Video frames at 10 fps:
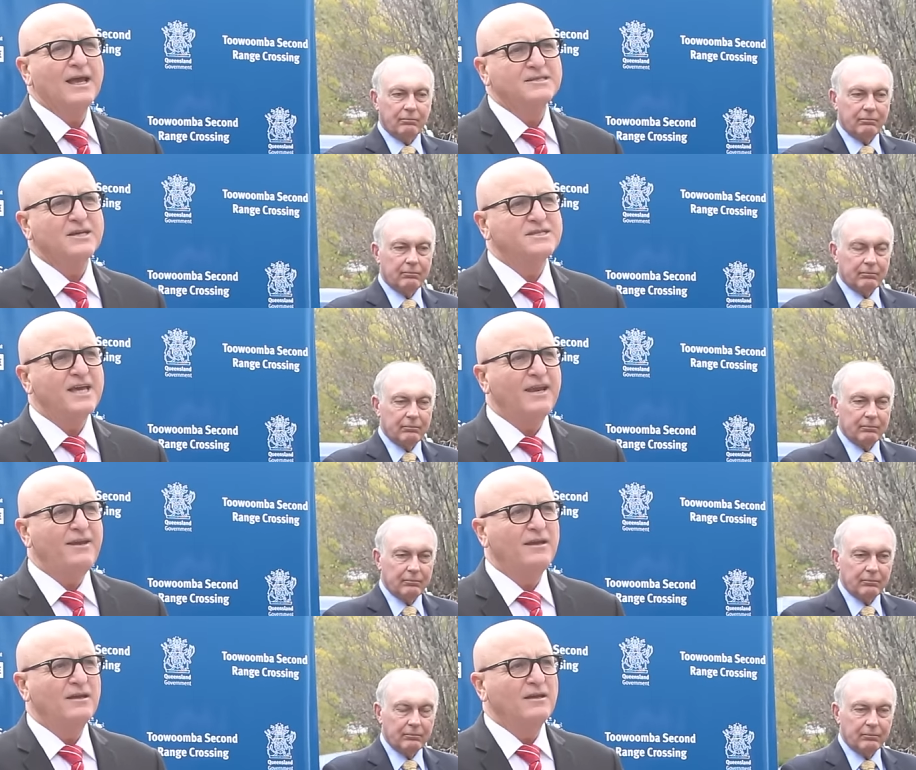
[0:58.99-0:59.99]
Speaker 1: As I said,
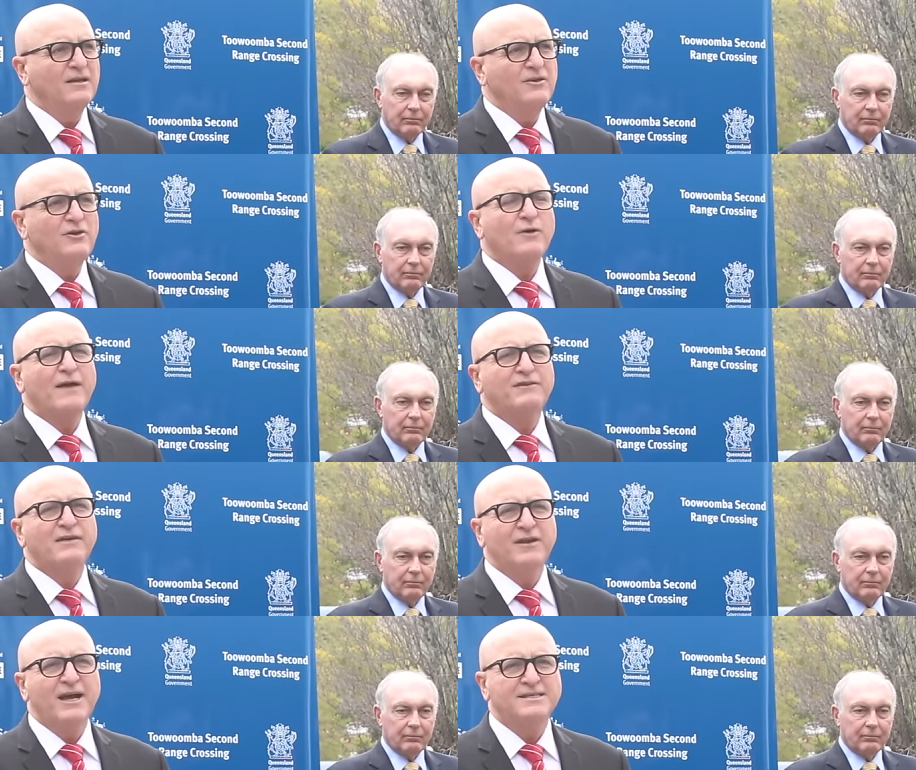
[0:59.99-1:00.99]
you have
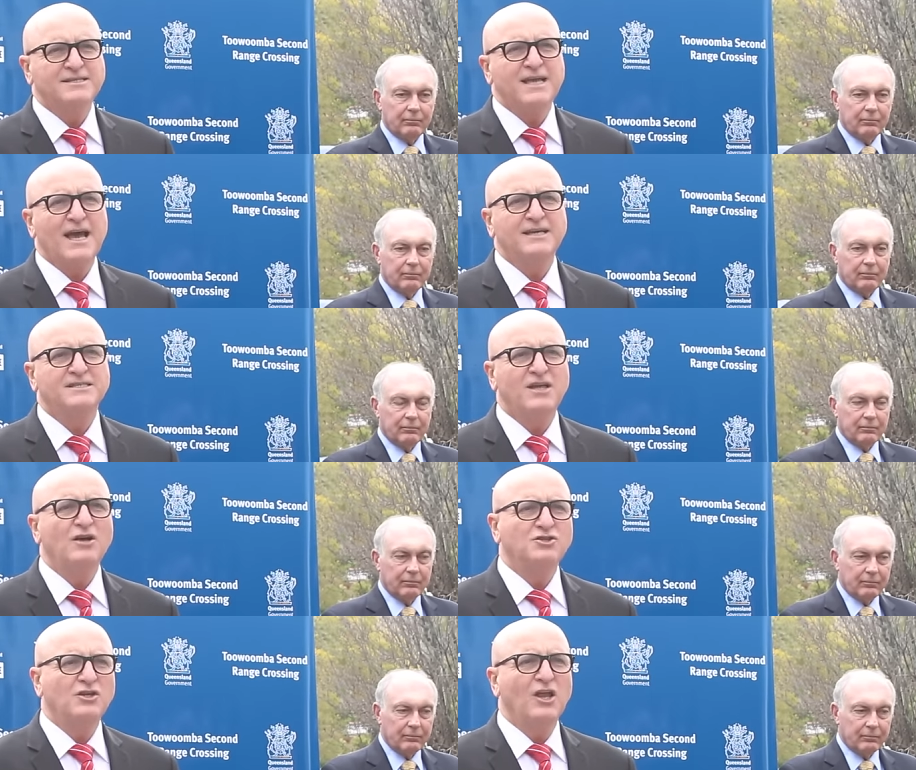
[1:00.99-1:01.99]
given us a
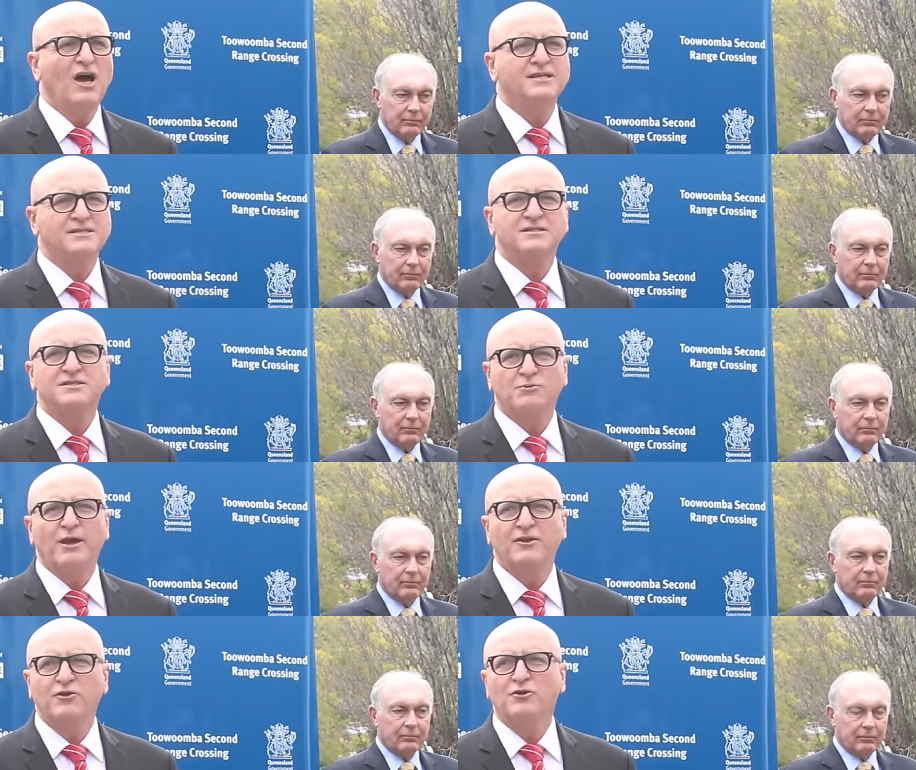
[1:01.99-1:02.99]
social licence to
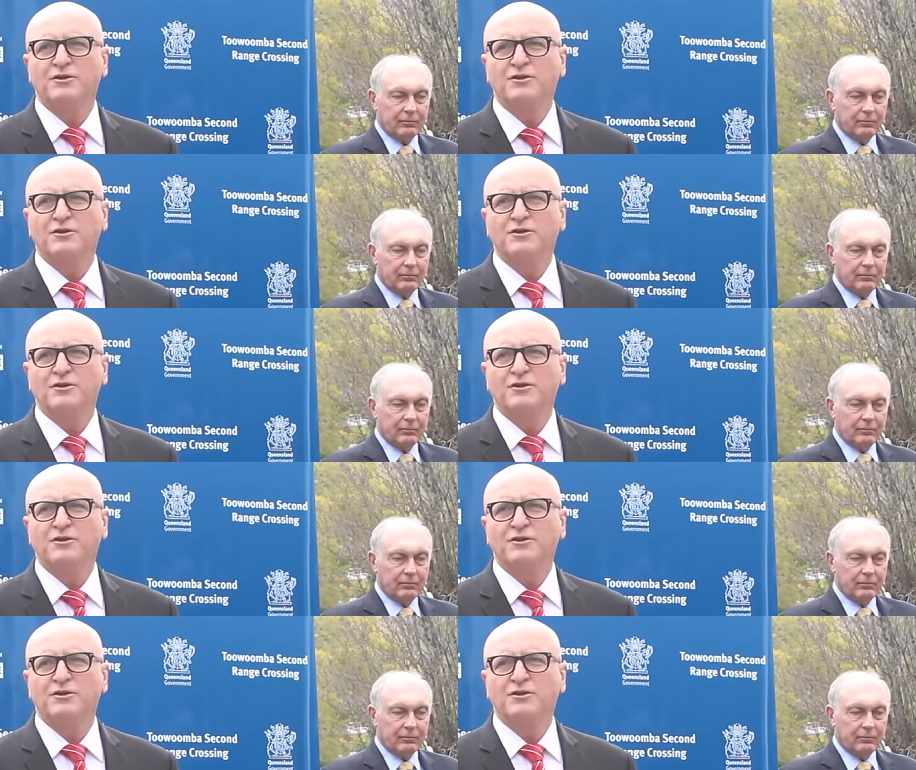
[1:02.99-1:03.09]
enter your